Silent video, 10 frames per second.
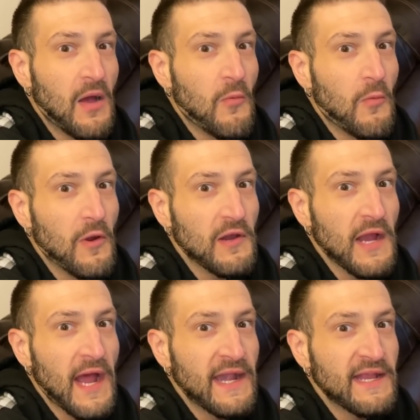We're
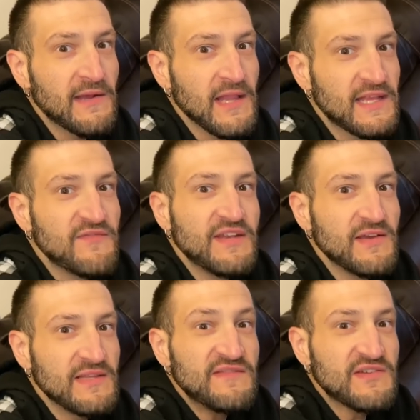out of here. Like the
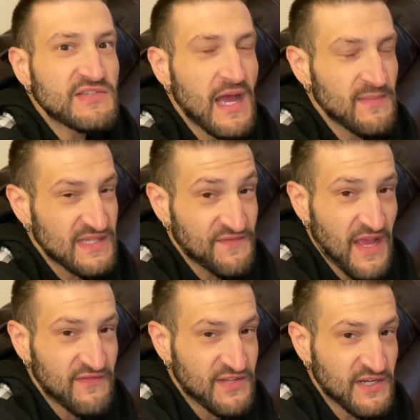video. Leave those comments if
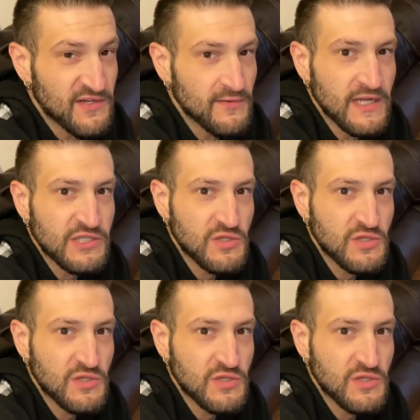you haven't done it already.